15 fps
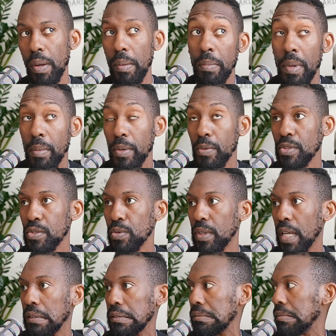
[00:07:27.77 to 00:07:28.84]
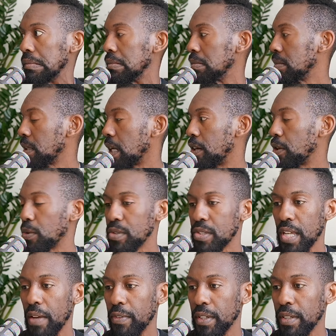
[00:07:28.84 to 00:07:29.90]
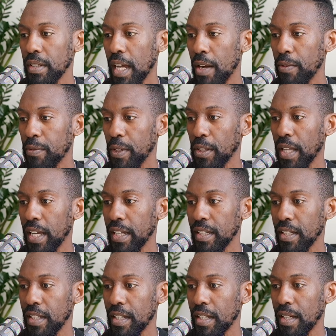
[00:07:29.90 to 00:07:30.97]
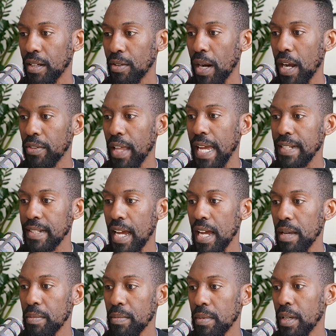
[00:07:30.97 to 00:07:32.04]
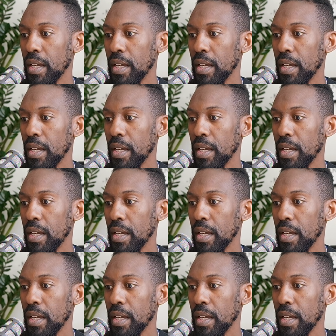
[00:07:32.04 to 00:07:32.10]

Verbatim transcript: maybe it was 2000 I don't know seven I feel like uh, around that time.